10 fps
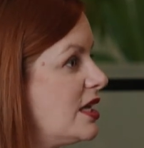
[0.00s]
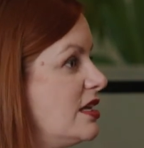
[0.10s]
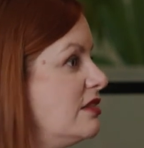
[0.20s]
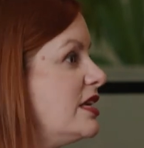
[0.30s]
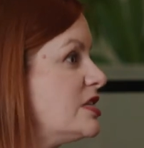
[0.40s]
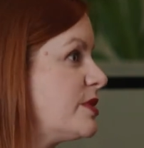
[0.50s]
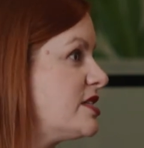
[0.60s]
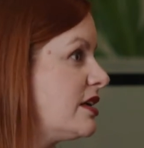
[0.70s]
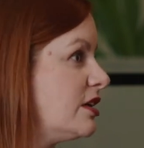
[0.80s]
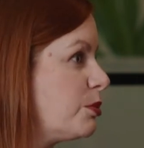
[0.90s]
in these
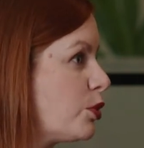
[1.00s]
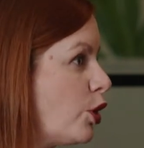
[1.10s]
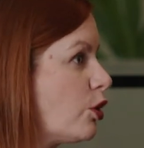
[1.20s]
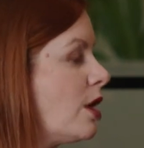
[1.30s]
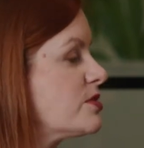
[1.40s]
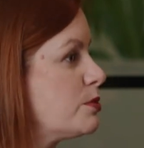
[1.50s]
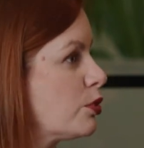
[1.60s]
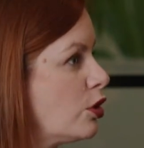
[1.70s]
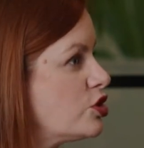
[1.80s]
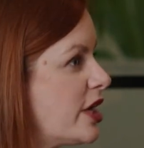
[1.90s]
particular programs
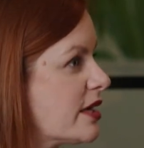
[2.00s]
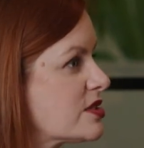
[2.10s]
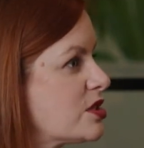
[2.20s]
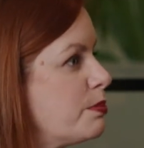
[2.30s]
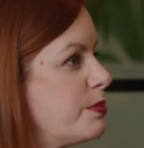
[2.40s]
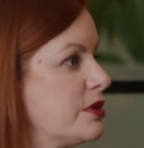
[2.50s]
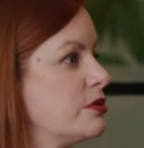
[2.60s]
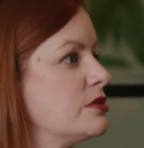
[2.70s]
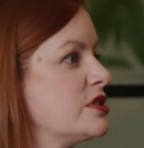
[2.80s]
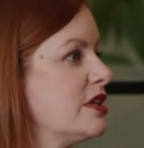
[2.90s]
and projects to
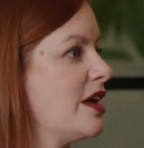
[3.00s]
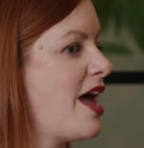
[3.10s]
build